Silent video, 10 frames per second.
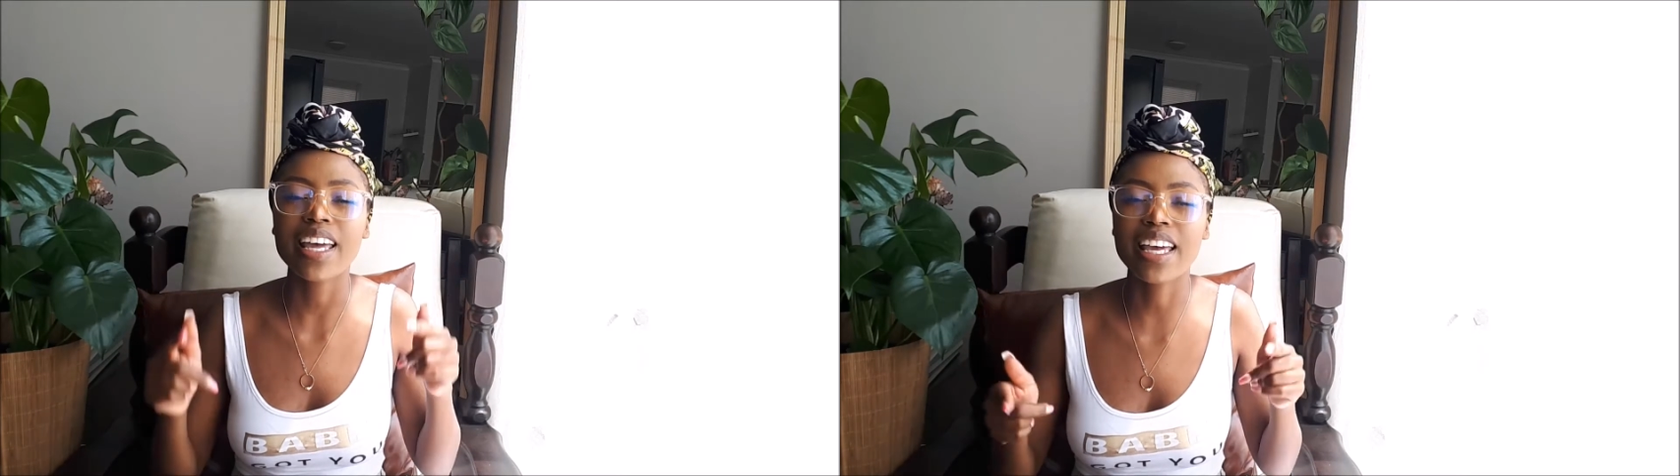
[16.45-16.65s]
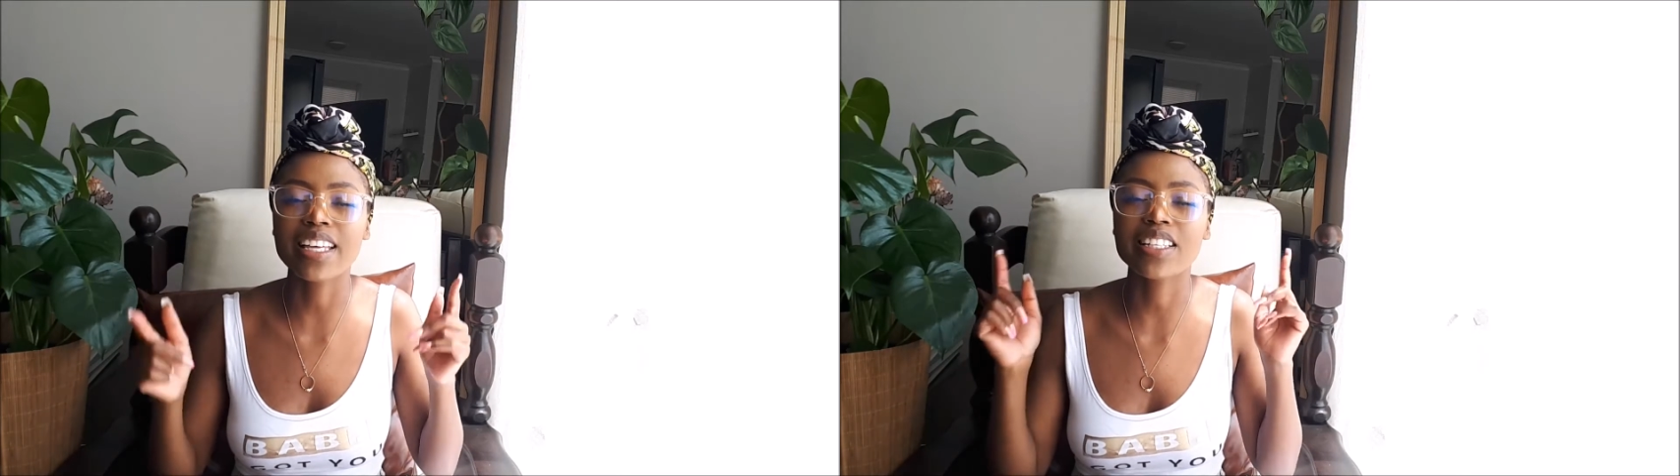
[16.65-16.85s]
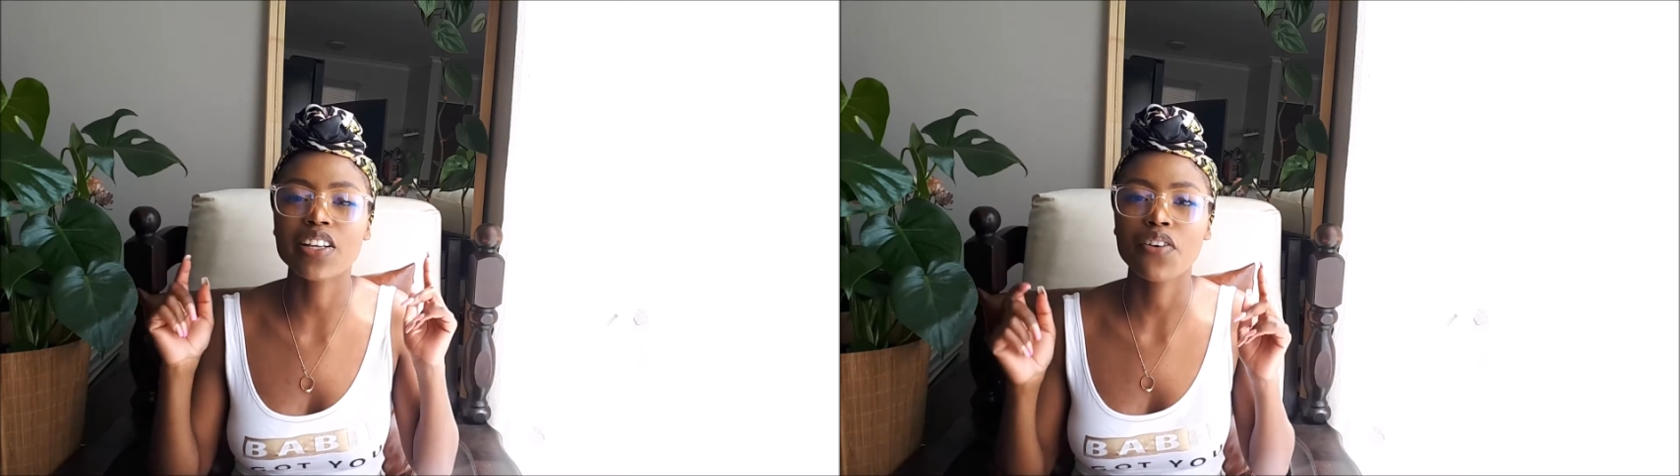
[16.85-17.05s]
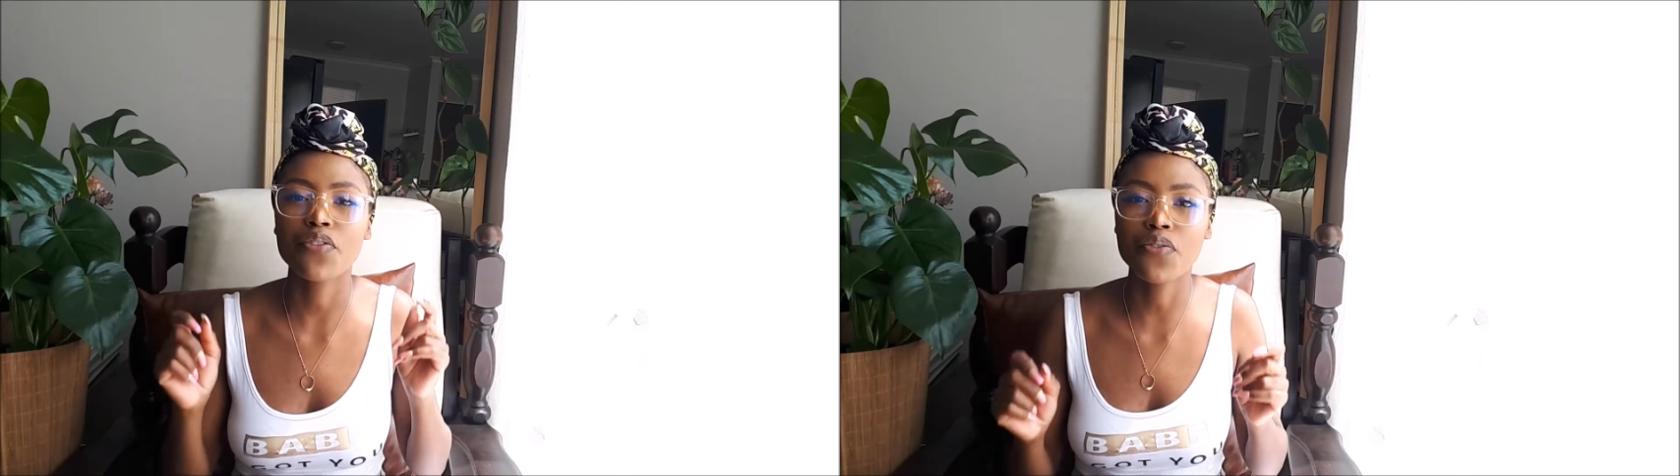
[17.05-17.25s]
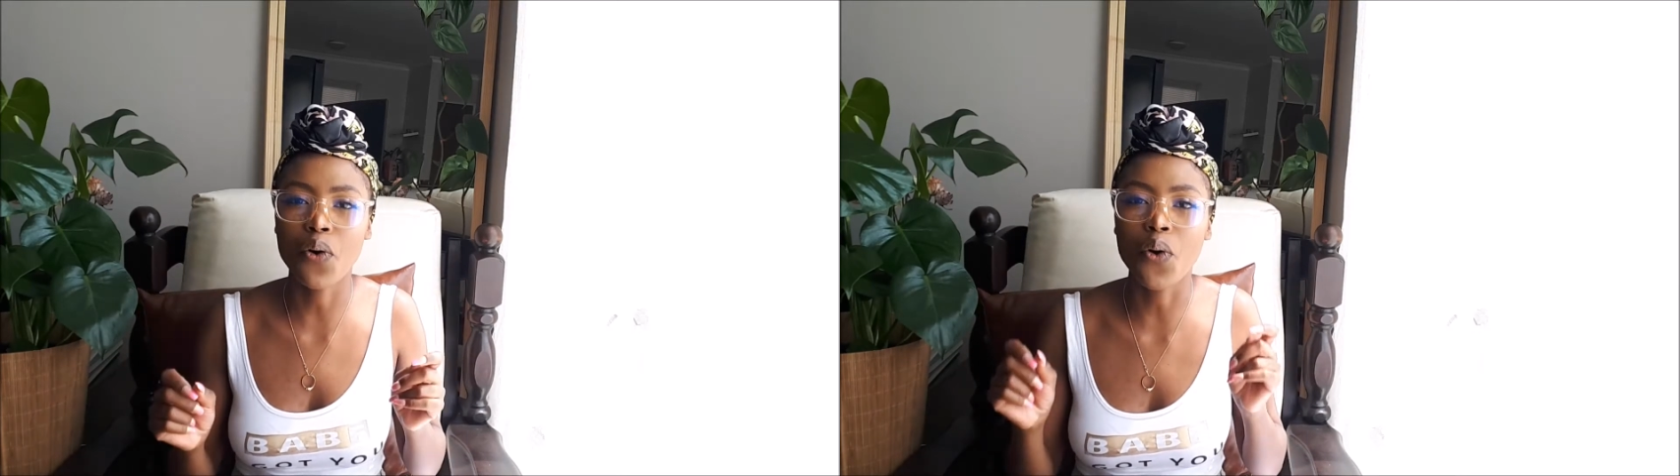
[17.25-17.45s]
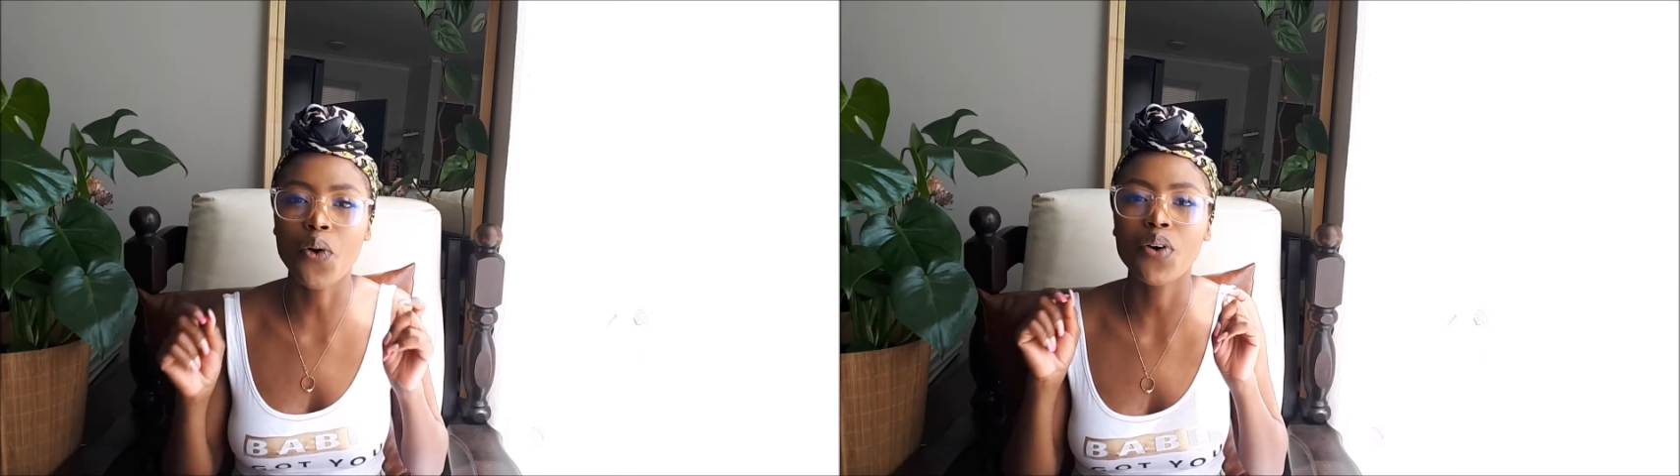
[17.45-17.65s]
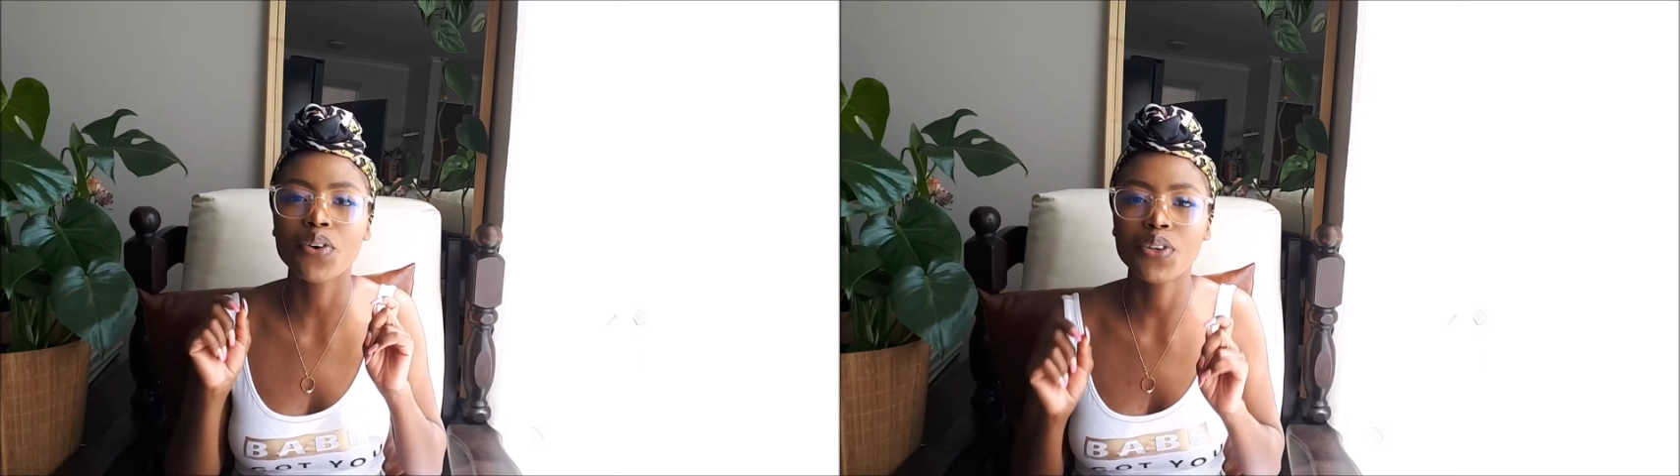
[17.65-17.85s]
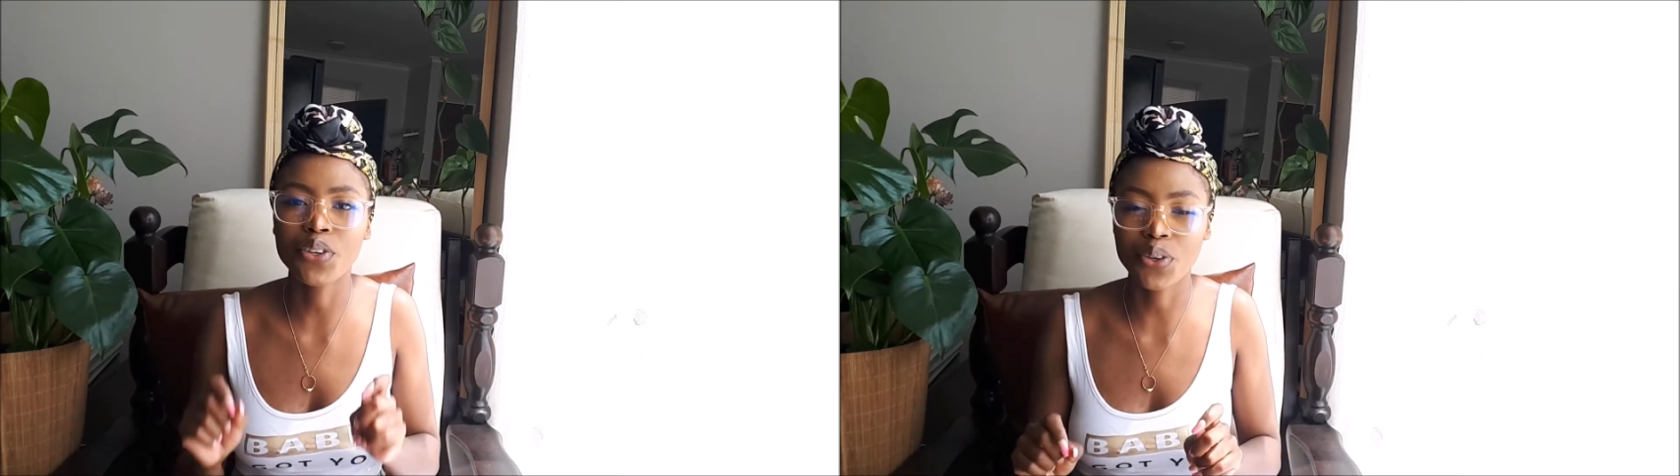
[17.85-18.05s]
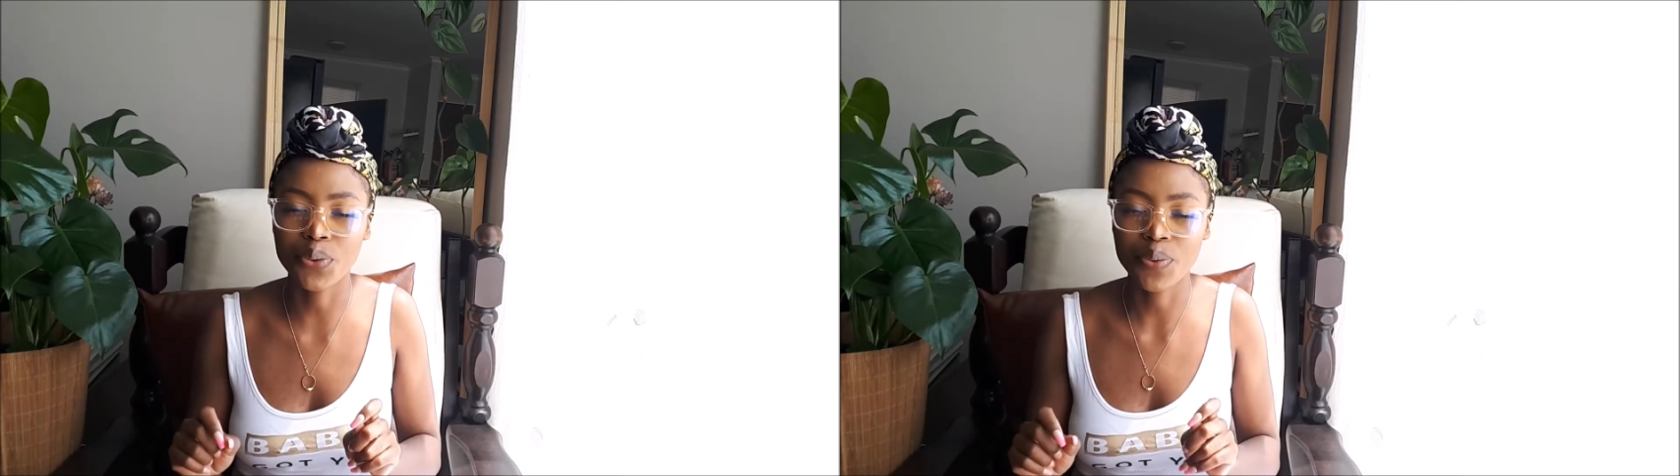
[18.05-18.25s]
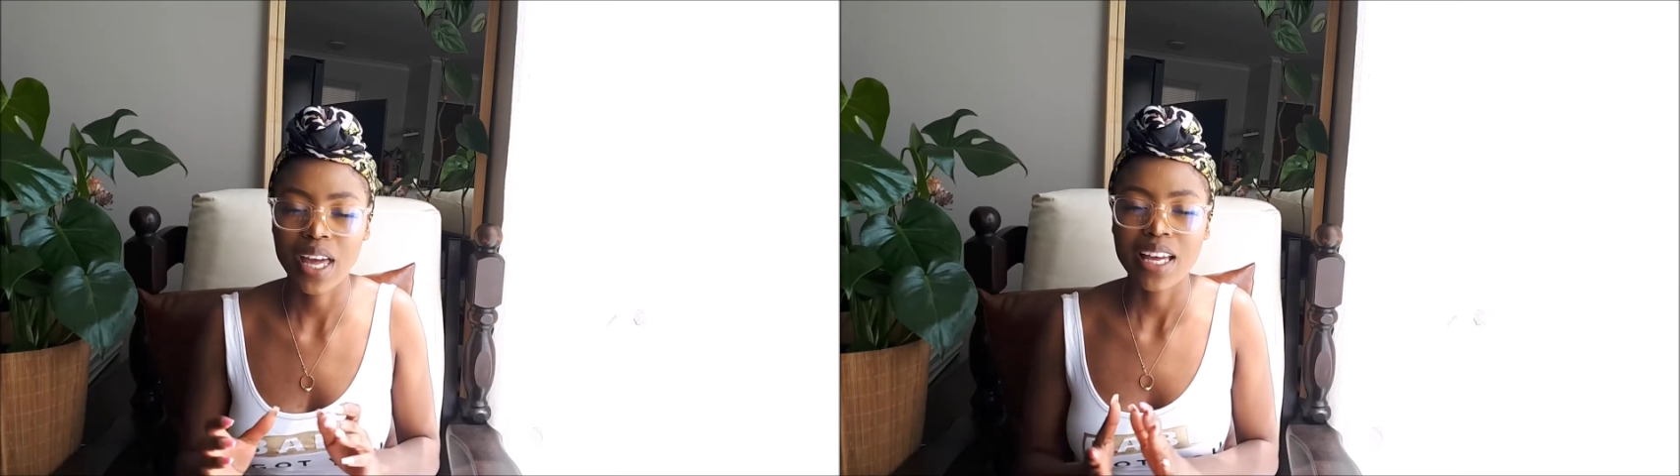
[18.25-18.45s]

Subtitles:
is for you.